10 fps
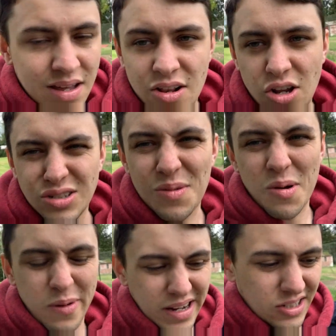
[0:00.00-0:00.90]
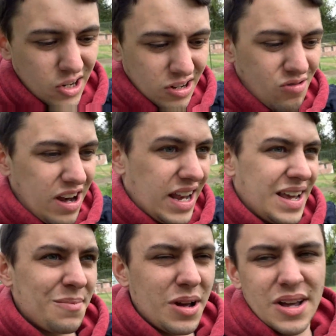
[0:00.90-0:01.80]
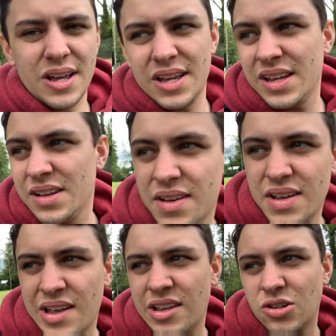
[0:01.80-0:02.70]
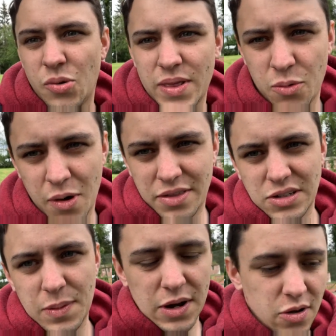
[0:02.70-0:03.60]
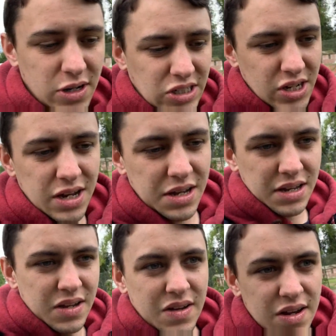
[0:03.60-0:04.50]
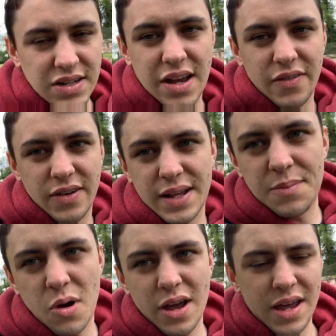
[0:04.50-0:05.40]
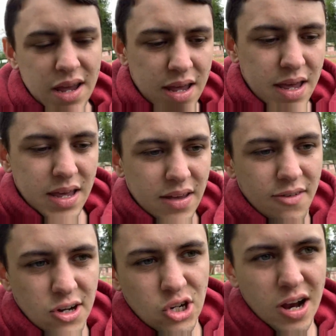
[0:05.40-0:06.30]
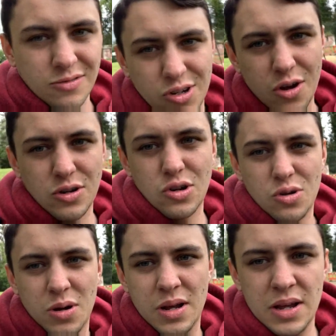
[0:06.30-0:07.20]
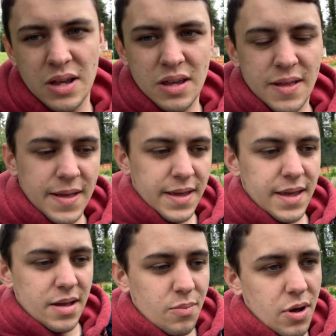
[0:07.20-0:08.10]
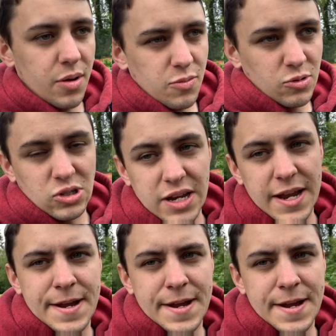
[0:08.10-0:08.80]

Last time I went, it started raining, but so when the weather's a bit nicer, definitely might give it a shout to go and do. But we'll see.